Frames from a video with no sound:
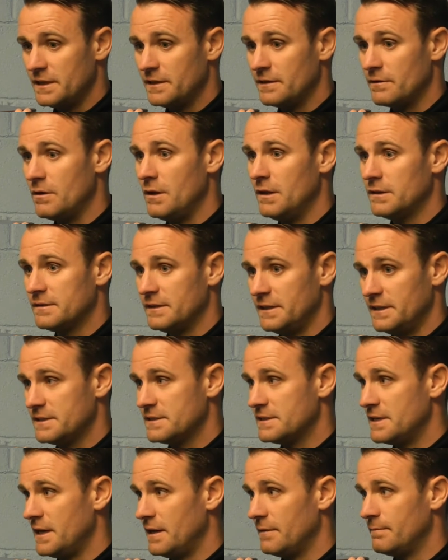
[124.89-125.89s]
And they're all
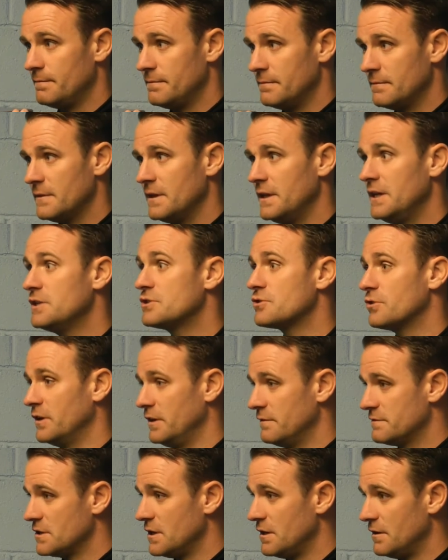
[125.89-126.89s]
things that he
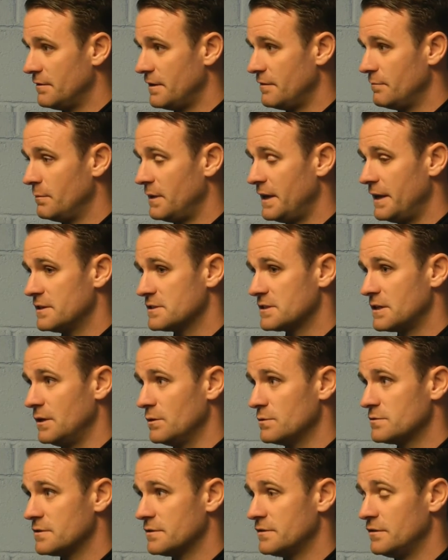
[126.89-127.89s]
thrives off, having players
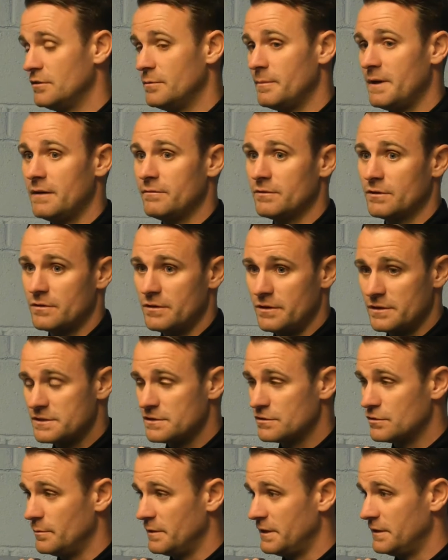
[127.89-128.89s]
closer to him, having
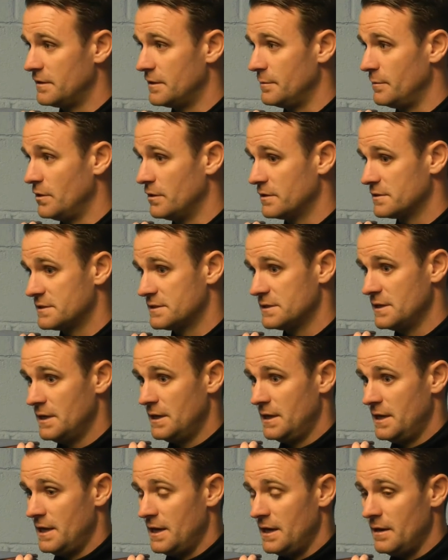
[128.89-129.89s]
crosses coming into the box
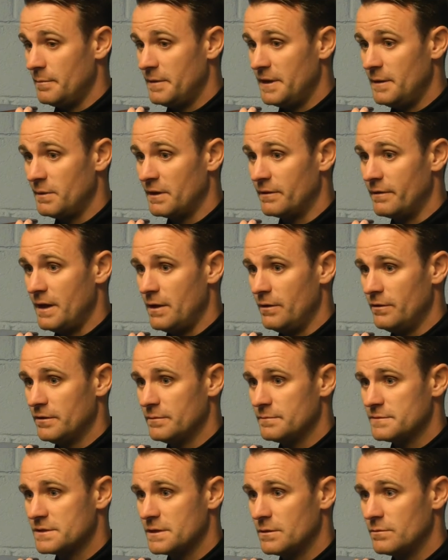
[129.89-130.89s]
and people around
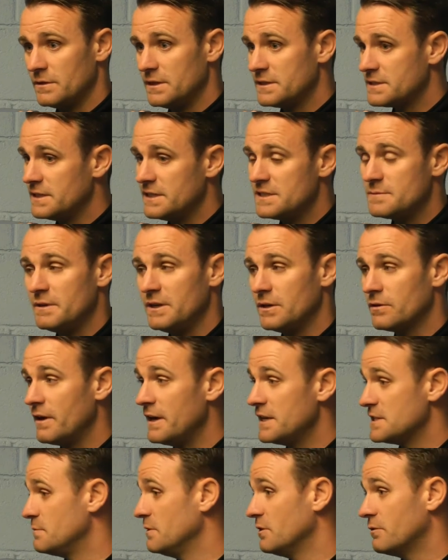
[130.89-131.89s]
him. So listen, he's been
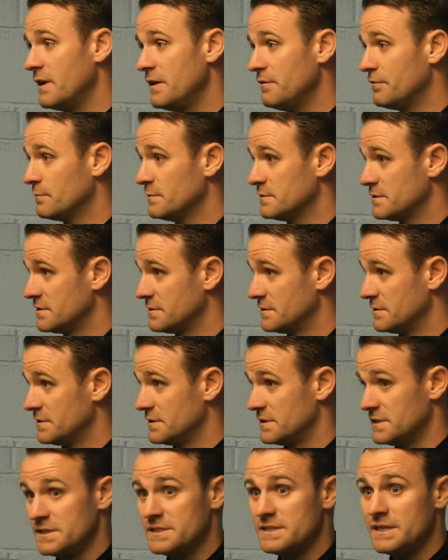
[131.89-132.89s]
great. He's been great for us
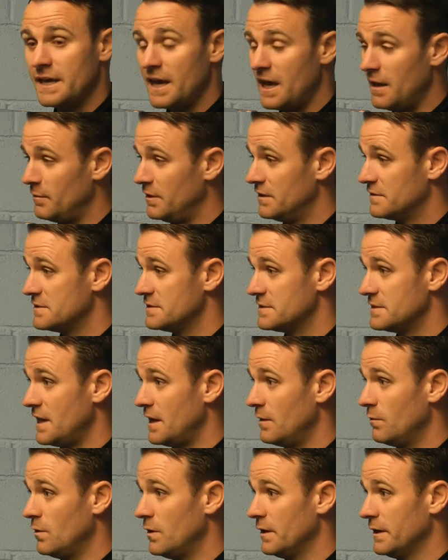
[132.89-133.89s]
since he came in, since
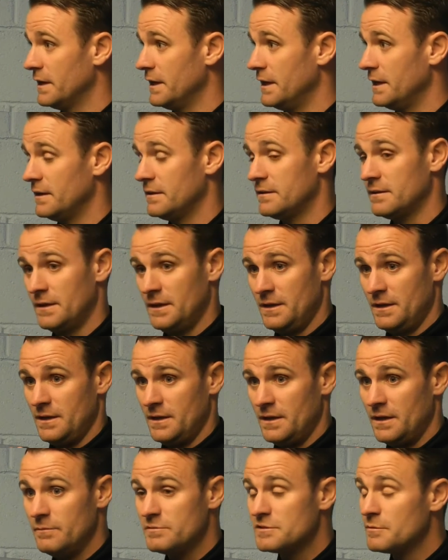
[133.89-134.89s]
day one. And
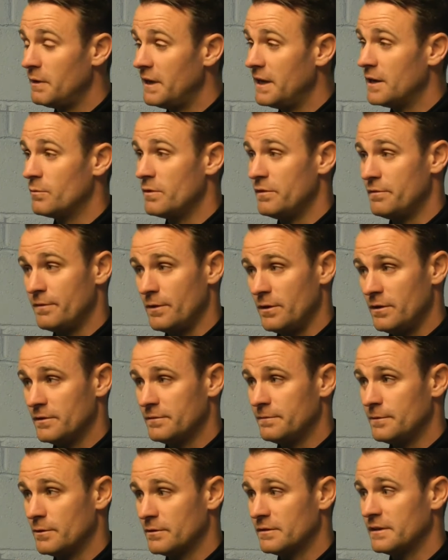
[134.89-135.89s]
he was a player we
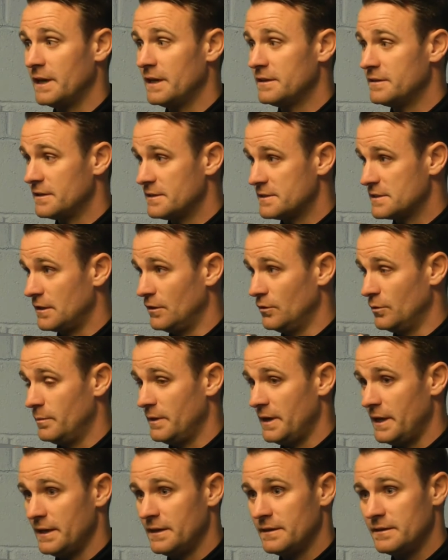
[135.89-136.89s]
fought for to get to this club.
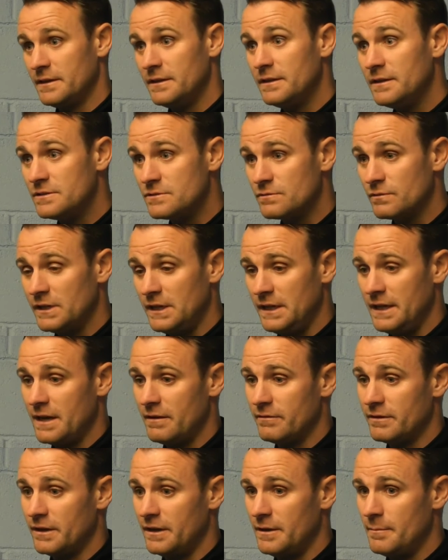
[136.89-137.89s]
And he's really
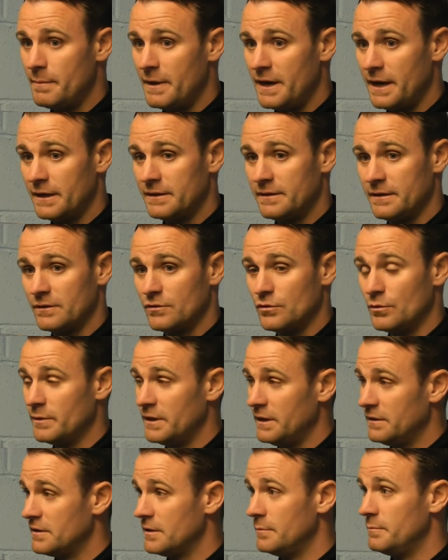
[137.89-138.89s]
having an impact and
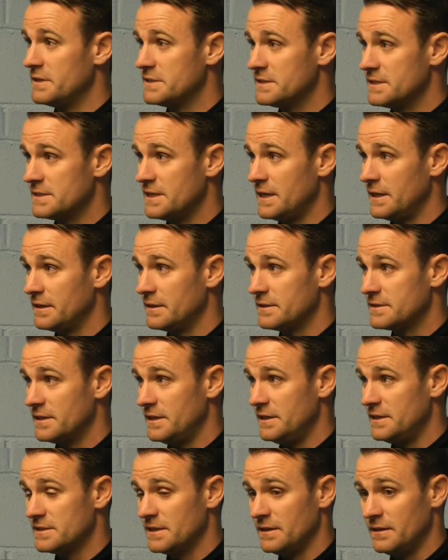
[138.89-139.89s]
coming into the business end of the
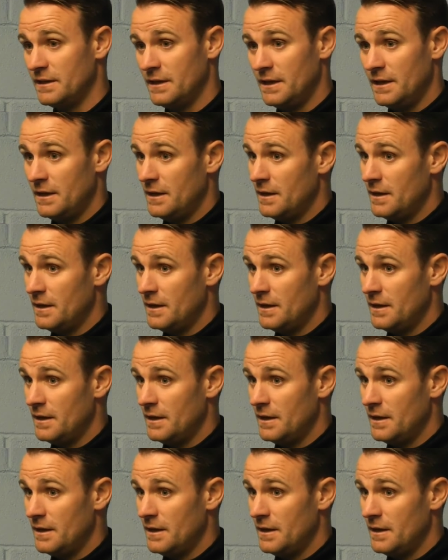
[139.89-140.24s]
season.